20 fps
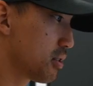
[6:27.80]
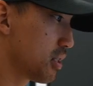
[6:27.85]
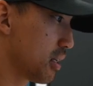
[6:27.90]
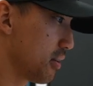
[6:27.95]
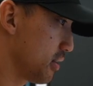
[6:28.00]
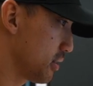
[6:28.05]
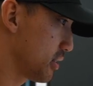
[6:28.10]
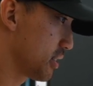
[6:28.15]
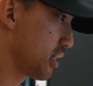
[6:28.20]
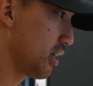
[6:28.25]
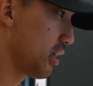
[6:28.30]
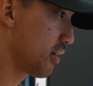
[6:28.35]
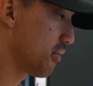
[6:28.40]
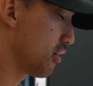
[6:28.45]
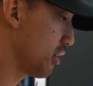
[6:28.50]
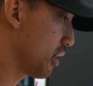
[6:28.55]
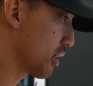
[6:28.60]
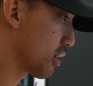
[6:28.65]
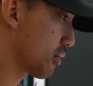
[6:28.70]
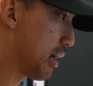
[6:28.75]

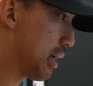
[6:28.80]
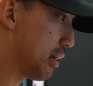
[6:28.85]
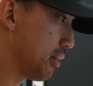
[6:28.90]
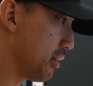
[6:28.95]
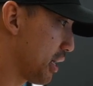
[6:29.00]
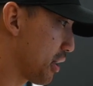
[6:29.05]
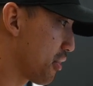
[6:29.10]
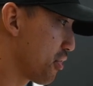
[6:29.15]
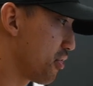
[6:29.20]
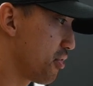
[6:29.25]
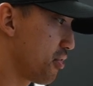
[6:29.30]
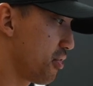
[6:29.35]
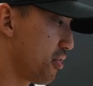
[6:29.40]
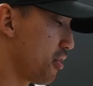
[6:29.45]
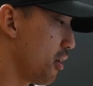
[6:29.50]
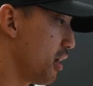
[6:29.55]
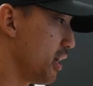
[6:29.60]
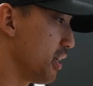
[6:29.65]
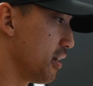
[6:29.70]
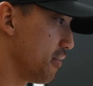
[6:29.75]
deliver like around like
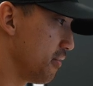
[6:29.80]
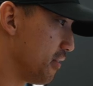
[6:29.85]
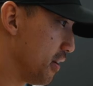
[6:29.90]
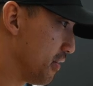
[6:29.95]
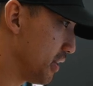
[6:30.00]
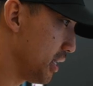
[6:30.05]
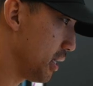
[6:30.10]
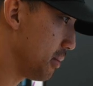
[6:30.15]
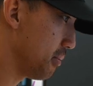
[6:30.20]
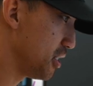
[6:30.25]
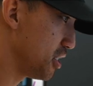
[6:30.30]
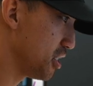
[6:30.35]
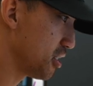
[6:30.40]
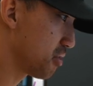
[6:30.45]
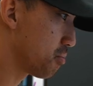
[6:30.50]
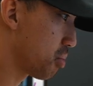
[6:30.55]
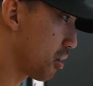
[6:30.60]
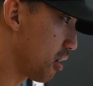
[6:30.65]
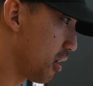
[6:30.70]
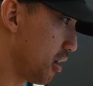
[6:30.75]
30 to 50 images
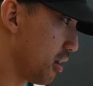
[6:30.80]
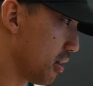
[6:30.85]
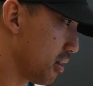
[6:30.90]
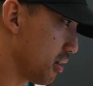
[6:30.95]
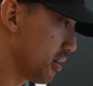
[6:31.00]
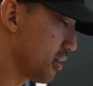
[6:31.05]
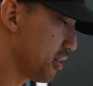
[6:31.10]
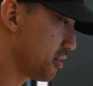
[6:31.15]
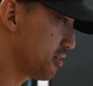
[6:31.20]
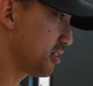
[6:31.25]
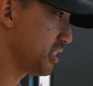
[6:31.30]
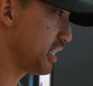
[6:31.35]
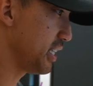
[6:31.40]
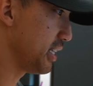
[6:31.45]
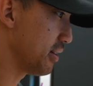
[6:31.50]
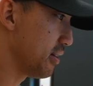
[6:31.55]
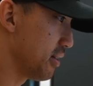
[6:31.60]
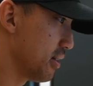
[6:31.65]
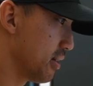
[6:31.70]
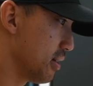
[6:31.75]
per
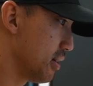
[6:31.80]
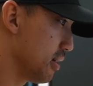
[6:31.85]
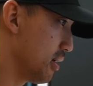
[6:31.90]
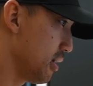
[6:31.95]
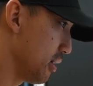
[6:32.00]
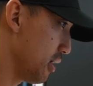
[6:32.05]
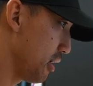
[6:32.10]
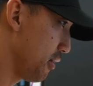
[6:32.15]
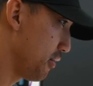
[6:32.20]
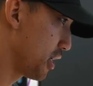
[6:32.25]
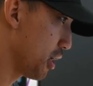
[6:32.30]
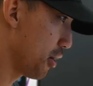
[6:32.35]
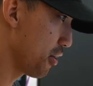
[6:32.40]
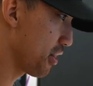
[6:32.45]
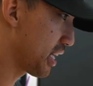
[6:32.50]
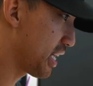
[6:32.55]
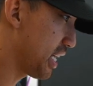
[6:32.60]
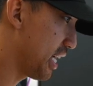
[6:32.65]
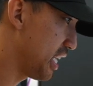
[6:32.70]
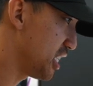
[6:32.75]
scene. If we go in
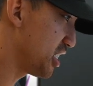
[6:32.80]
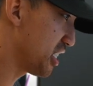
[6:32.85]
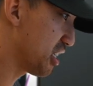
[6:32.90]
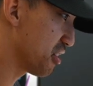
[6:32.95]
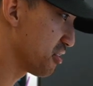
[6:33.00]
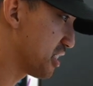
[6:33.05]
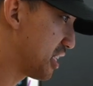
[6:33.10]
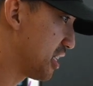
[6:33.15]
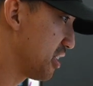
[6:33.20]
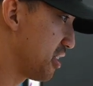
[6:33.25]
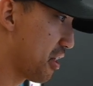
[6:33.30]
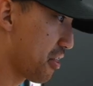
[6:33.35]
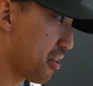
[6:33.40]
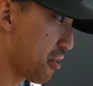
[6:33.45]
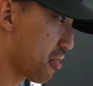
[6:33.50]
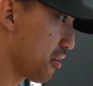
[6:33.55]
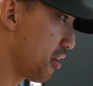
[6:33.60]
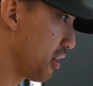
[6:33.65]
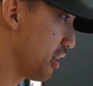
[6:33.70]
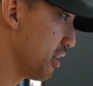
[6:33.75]
the kitchen, I'll send another
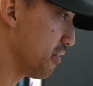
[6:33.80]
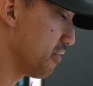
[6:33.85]
30 to